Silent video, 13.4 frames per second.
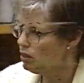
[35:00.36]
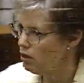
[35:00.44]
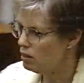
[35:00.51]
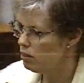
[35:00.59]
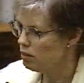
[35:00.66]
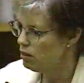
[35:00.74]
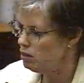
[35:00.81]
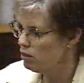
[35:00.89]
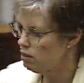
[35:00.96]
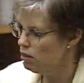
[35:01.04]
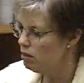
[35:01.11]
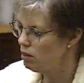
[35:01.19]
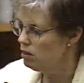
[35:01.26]
said only what I'm
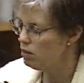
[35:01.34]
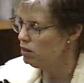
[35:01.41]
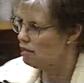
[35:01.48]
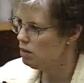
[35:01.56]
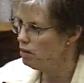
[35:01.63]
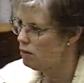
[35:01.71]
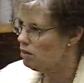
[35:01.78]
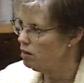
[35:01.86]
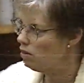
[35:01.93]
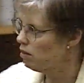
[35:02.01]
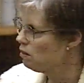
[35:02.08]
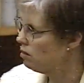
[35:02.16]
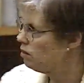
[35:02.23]
aware of. That's not
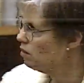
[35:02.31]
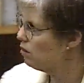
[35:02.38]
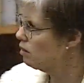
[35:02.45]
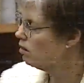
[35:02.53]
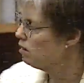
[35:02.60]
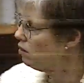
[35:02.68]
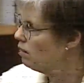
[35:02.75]
speculation. Proceed.